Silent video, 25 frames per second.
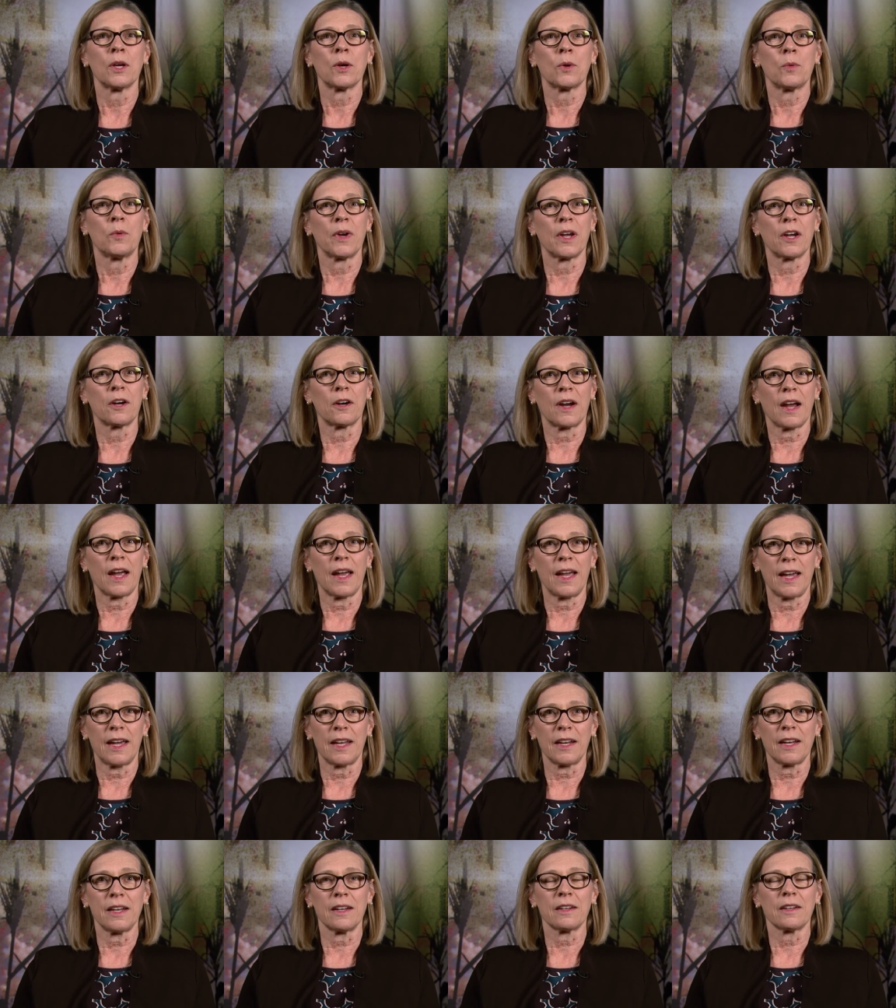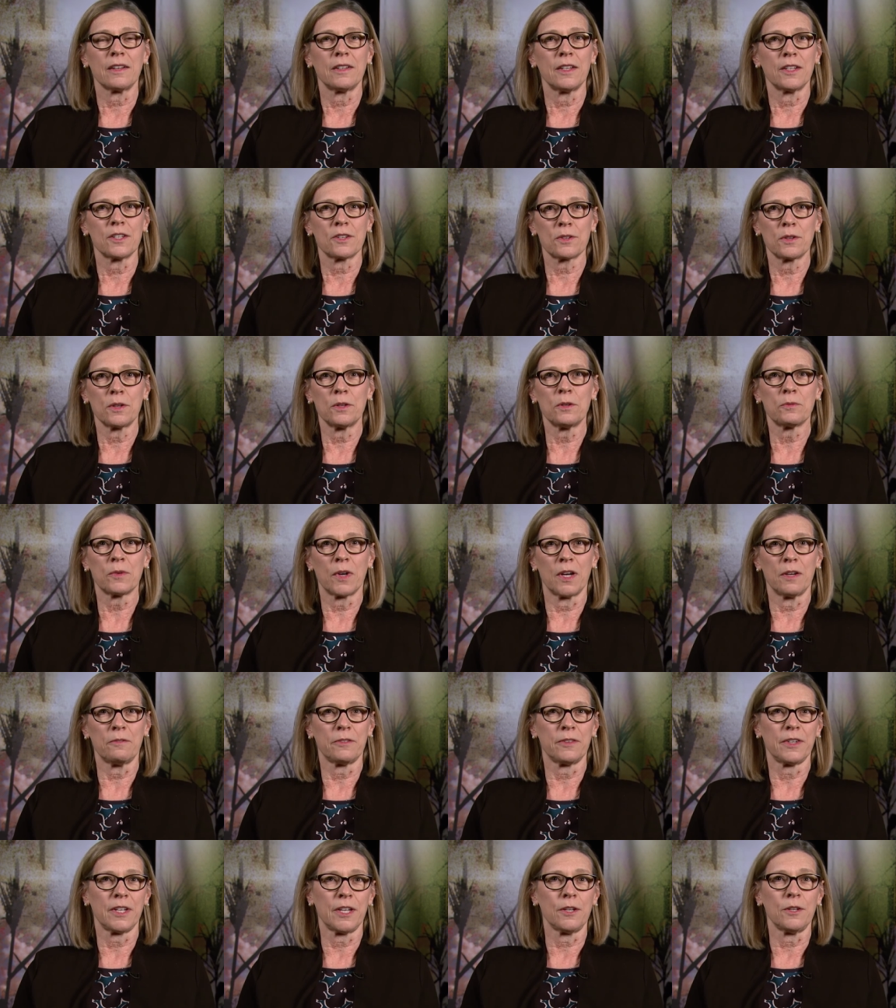we are adding additional
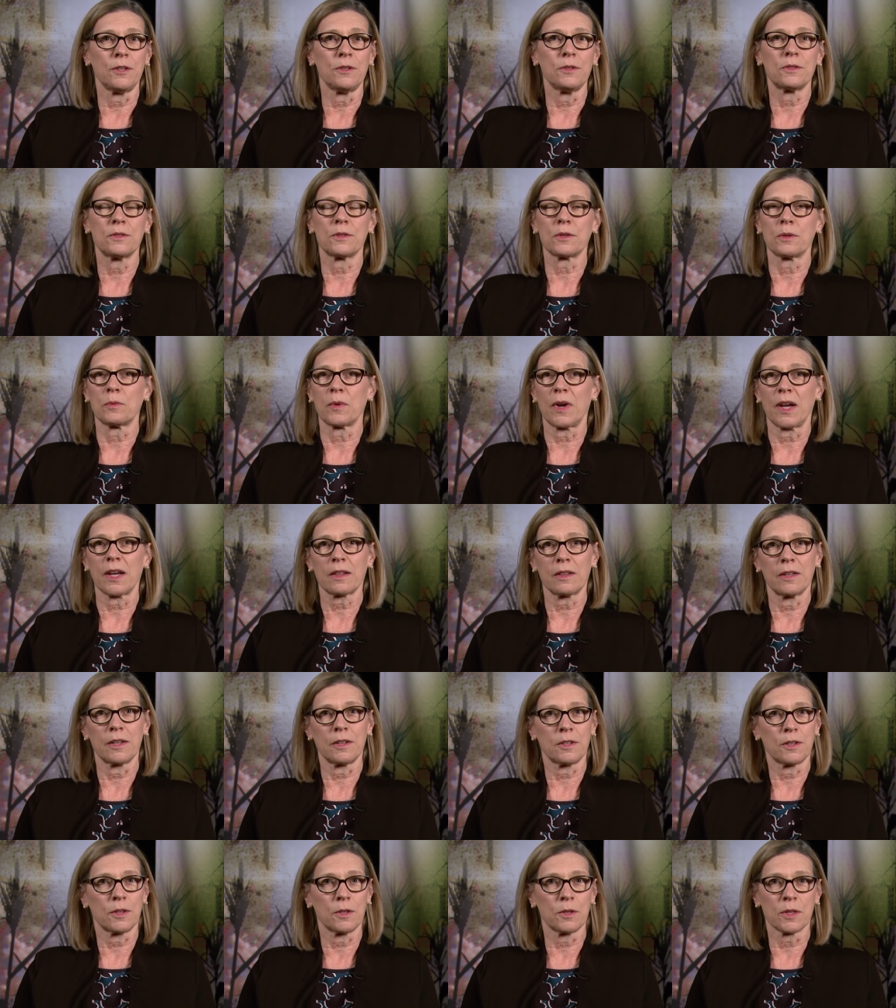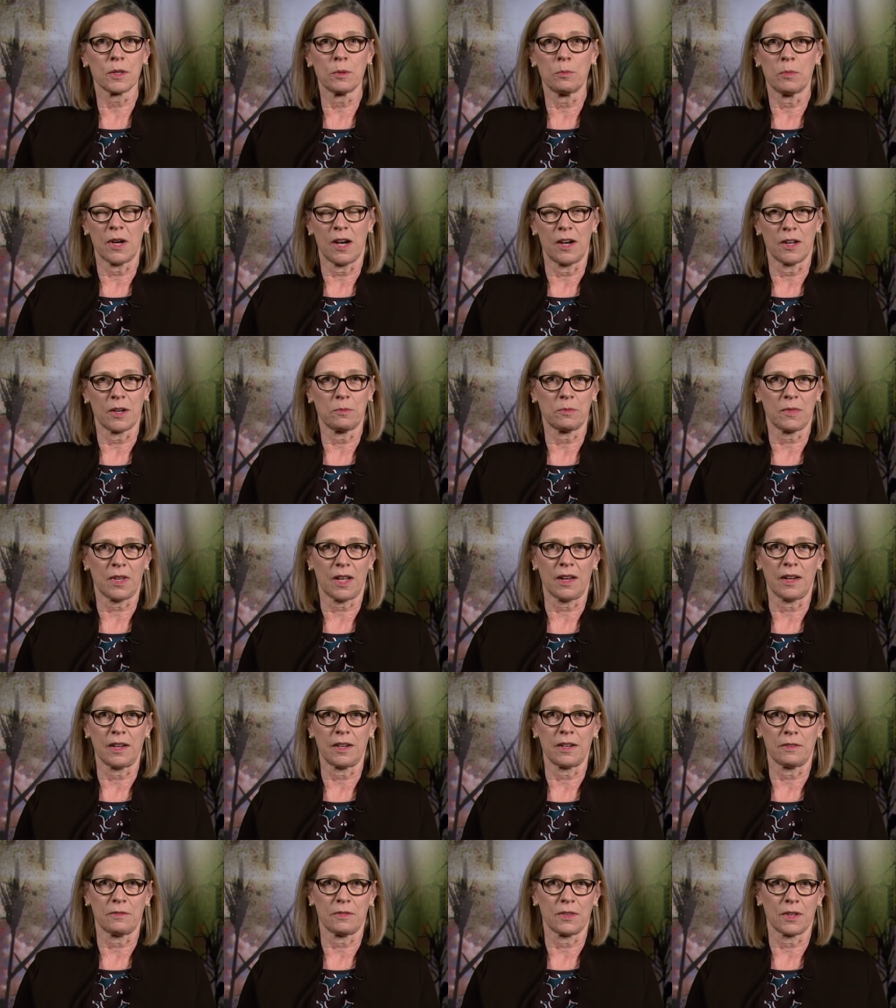revenues directly to the bottom
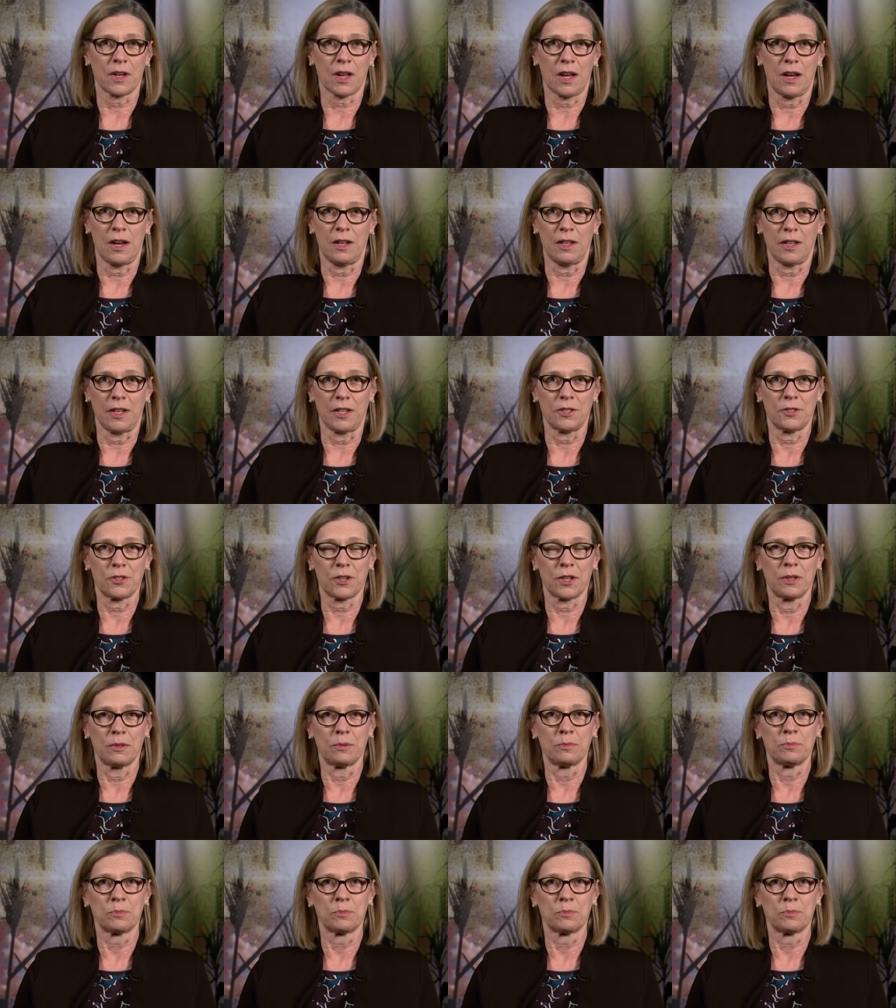line of the college.